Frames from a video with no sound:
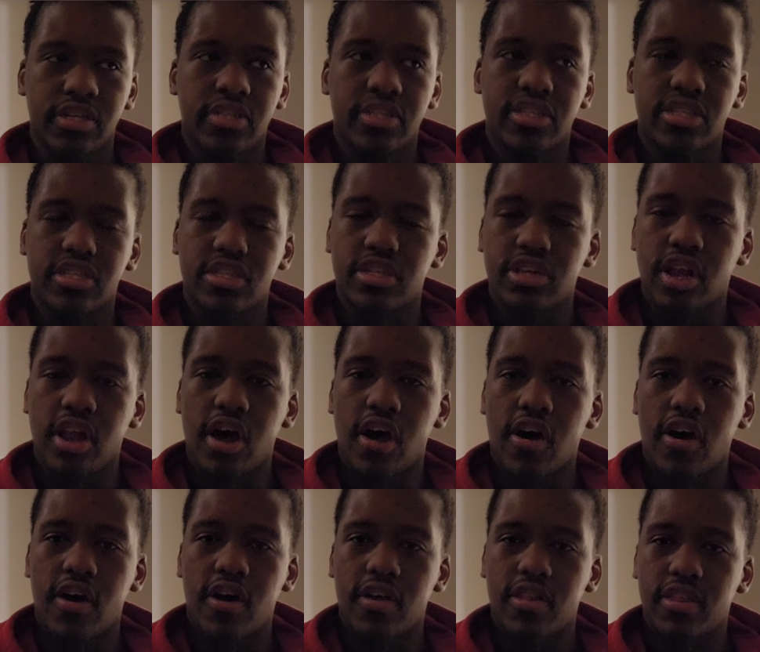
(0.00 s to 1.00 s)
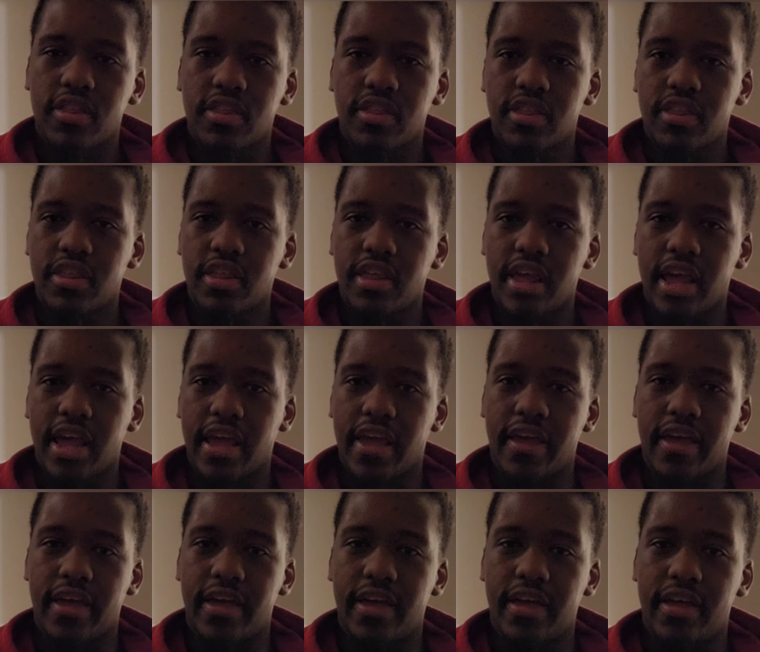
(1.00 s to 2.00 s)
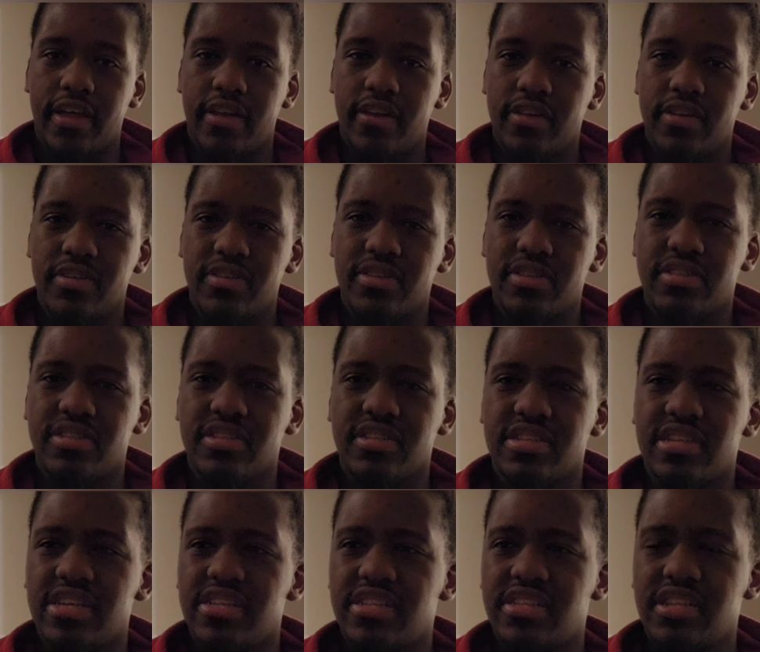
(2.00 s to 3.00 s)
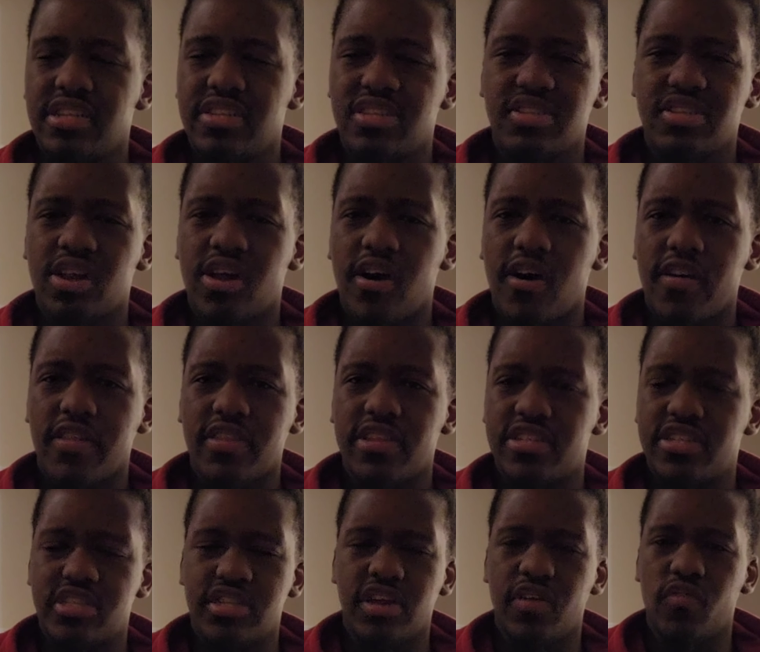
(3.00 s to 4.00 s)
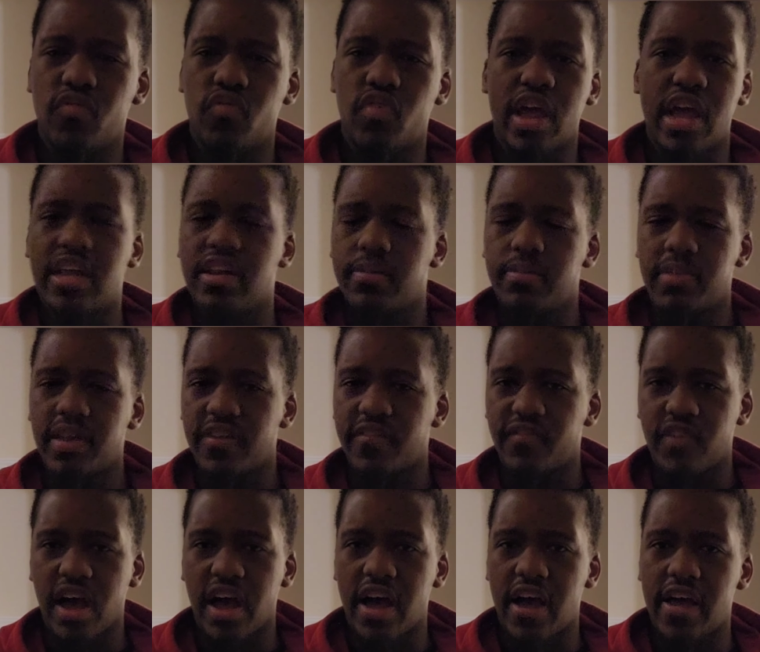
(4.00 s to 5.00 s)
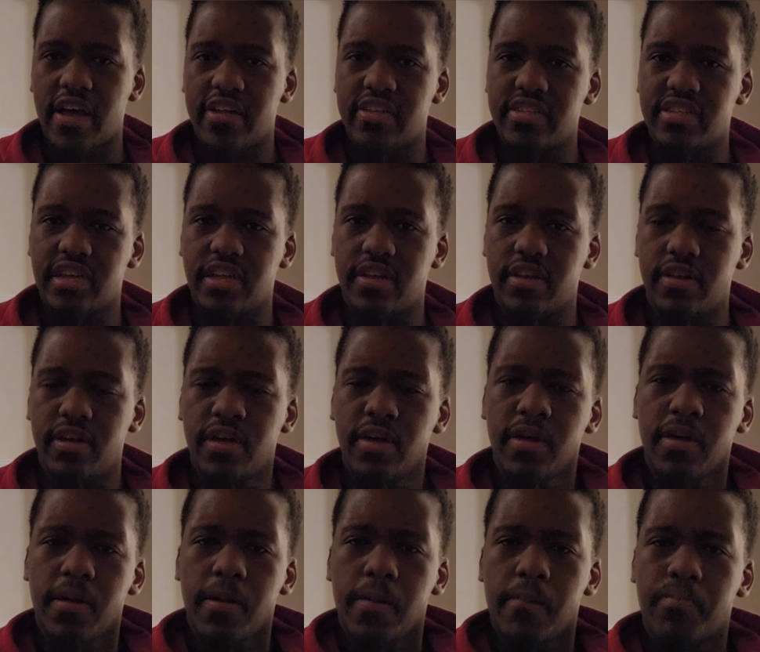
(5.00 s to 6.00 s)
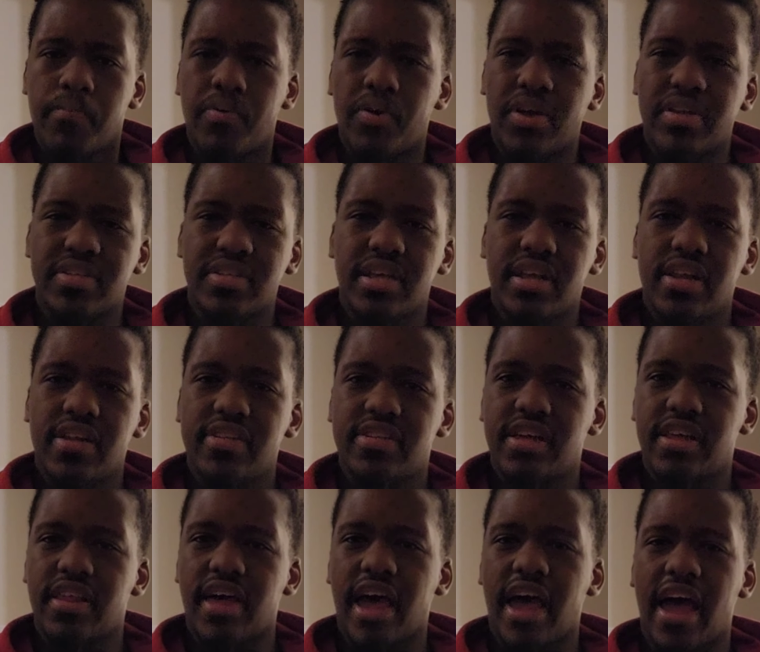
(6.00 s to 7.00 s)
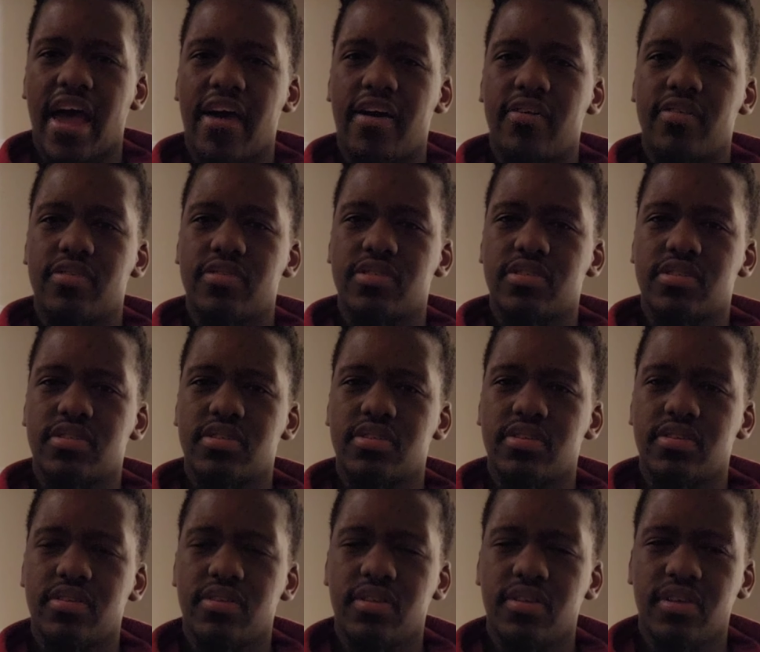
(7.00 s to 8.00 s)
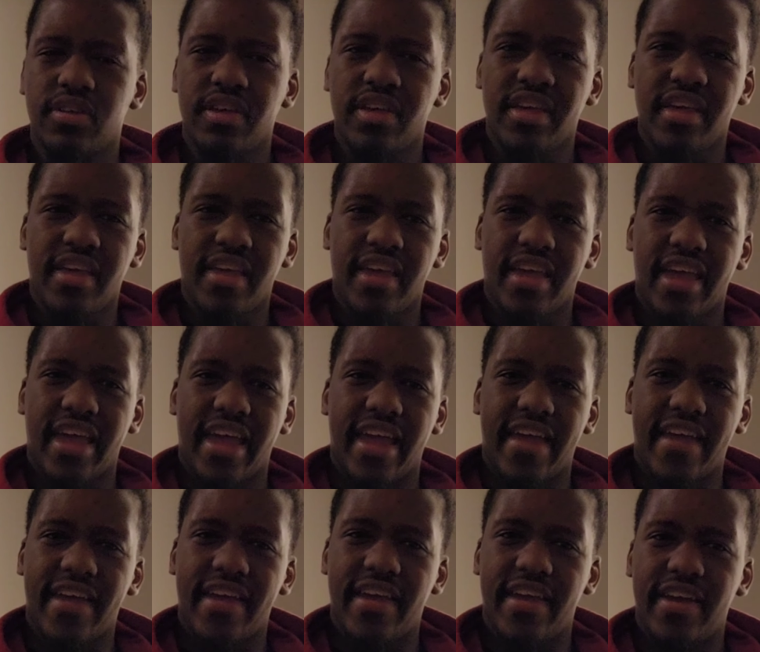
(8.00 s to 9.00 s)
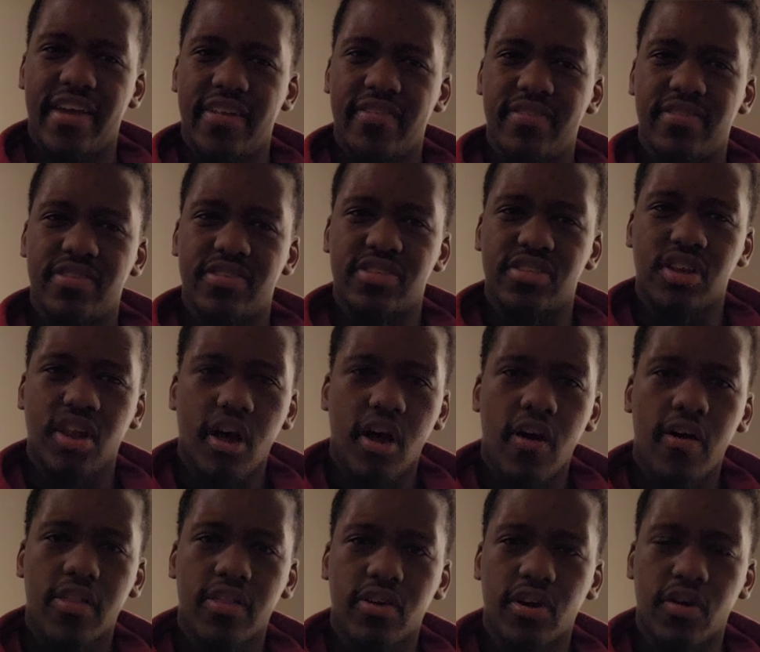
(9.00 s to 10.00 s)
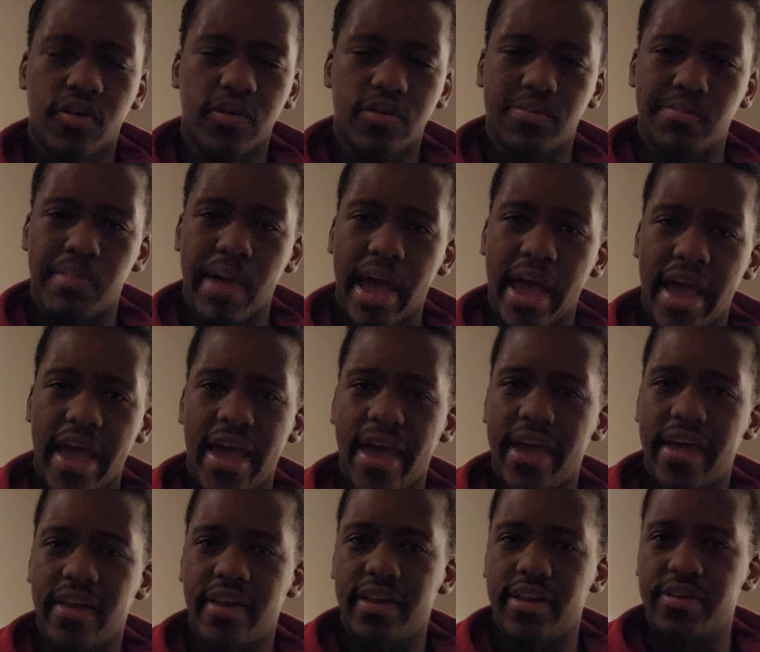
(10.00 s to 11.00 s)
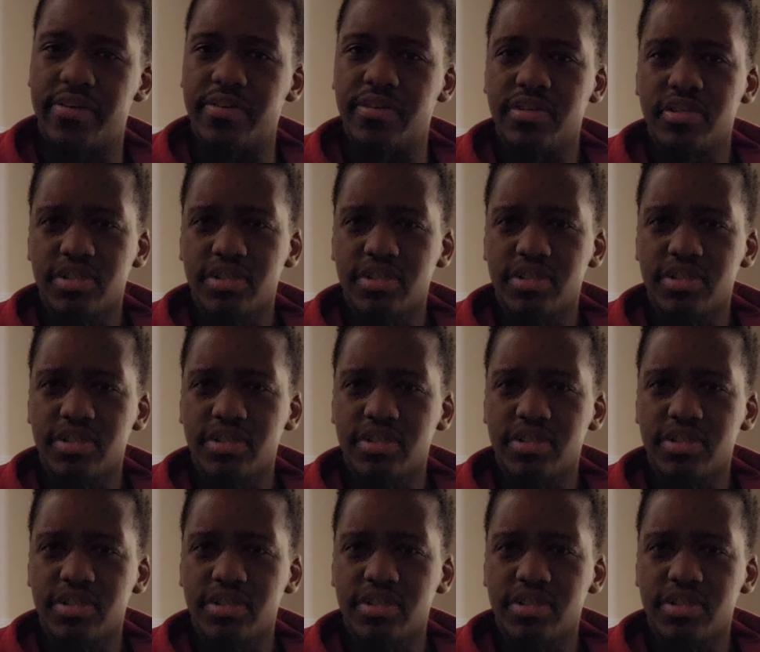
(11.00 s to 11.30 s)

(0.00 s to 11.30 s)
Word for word: sloth and gets this sloth that she randomly finds and brings it into the house. And the sloth goes mad and,